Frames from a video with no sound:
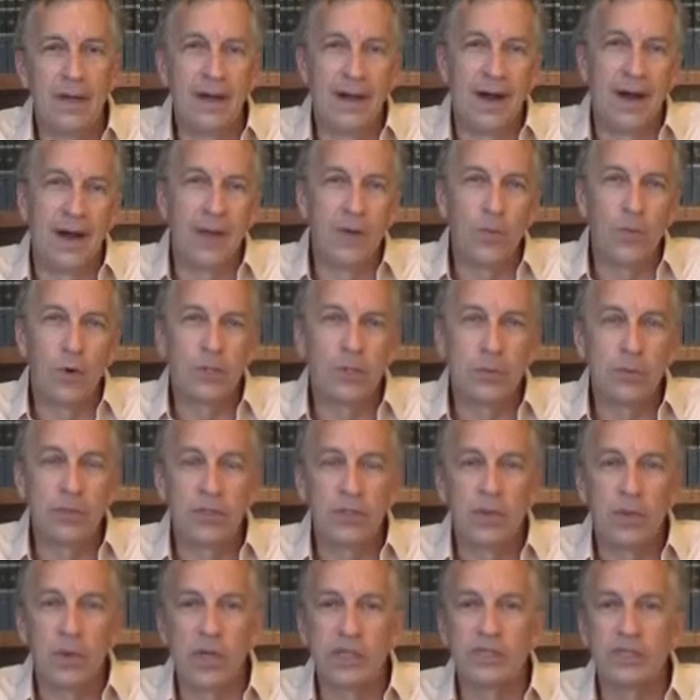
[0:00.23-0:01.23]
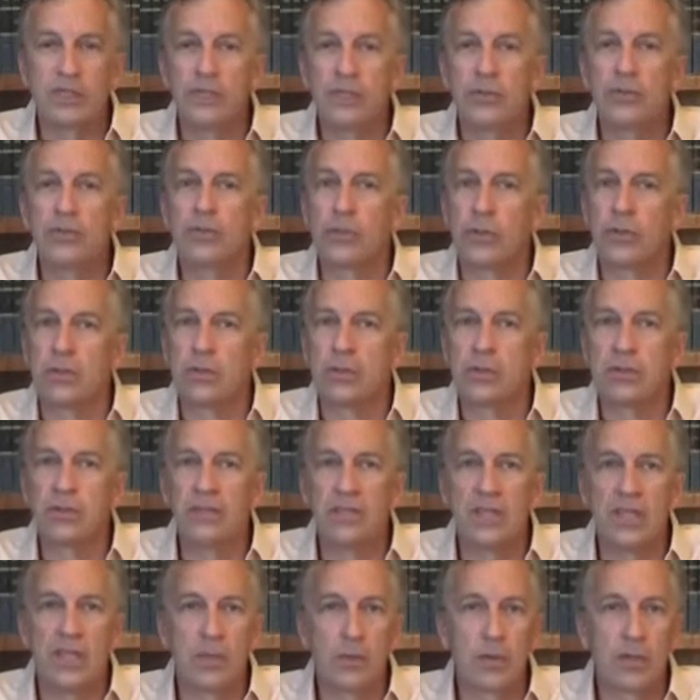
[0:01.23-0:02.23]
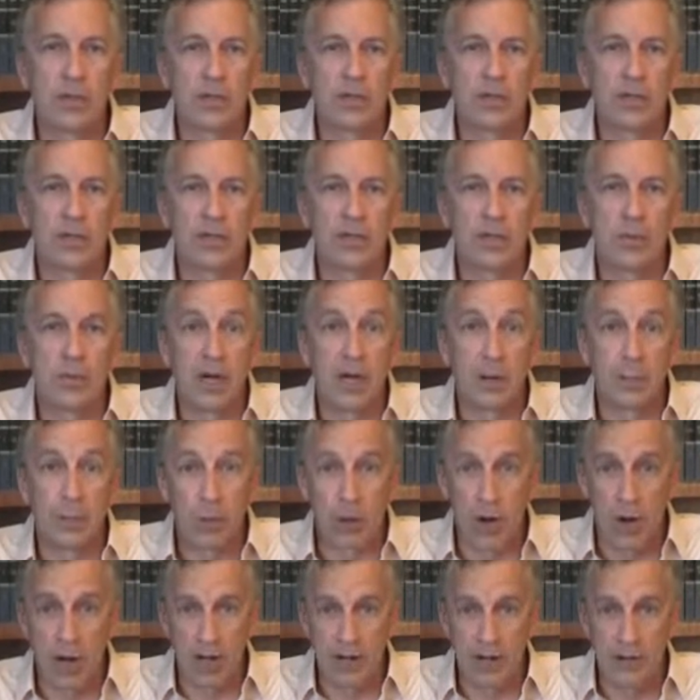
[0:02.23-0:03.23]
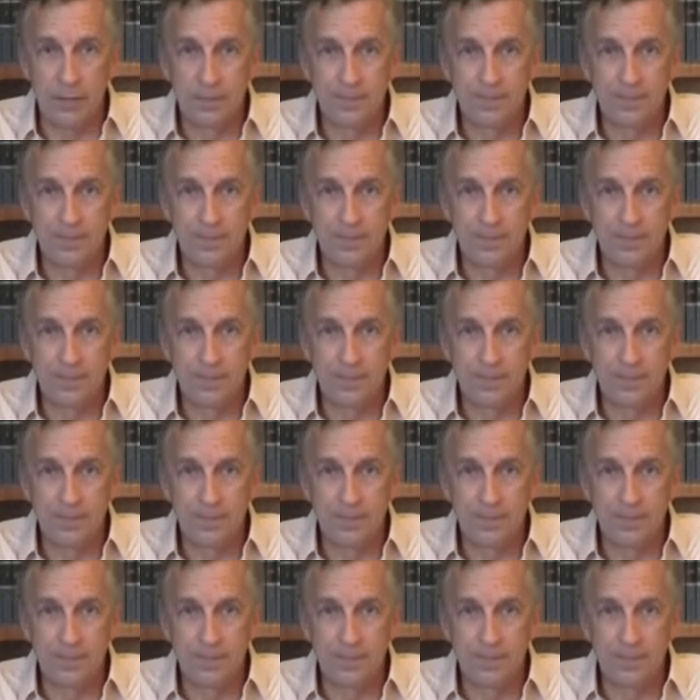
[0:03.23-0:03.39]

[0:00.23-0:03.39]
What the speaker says: Hi, welcome to the Whitestone Journal. Today we're going to talk about pride.